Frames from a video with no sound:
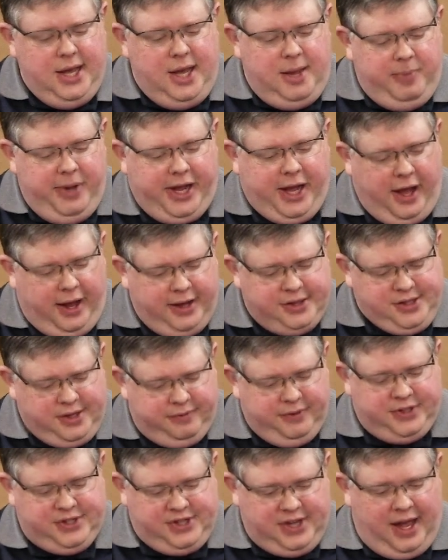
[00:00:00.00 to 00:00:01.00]
Because of
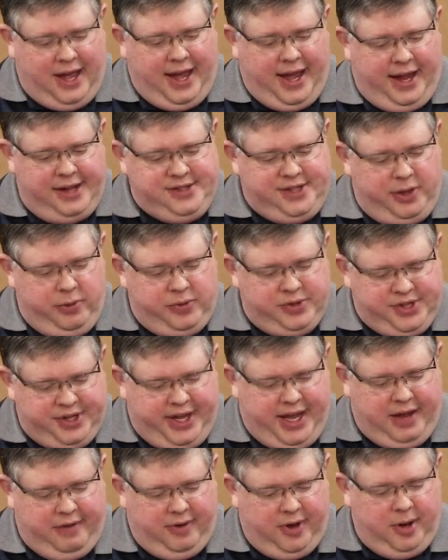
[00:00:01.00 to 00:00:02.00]
the signs it was
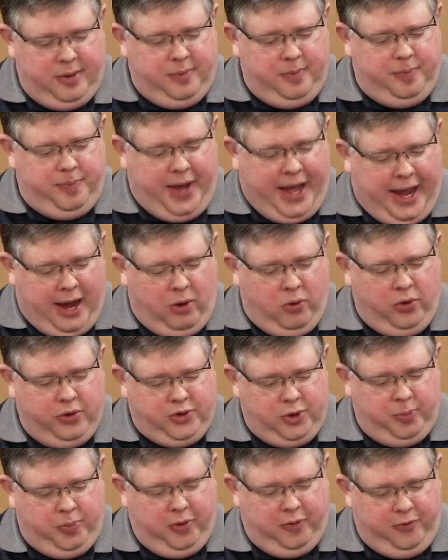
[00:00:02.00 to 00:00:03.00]
given power
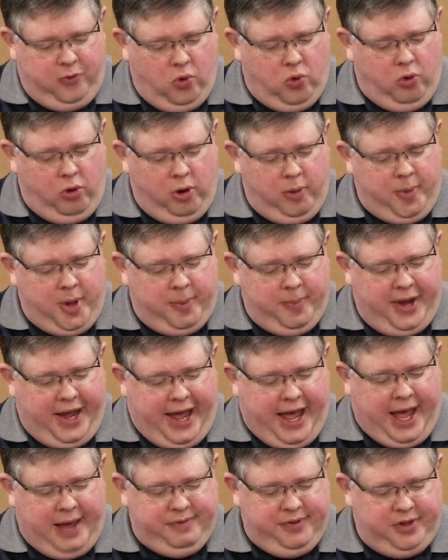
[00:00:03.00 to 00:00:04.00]
to perform on
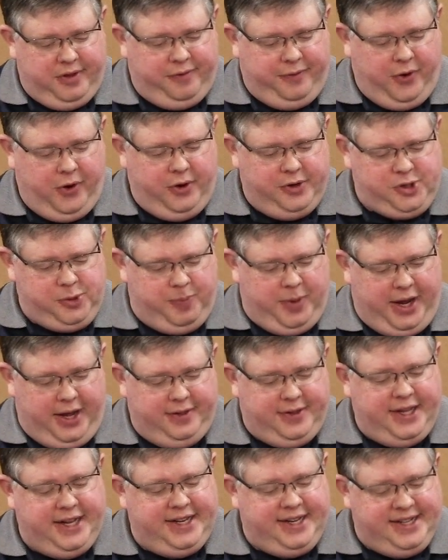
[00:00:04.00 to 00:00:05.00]
behalf of the first beast, it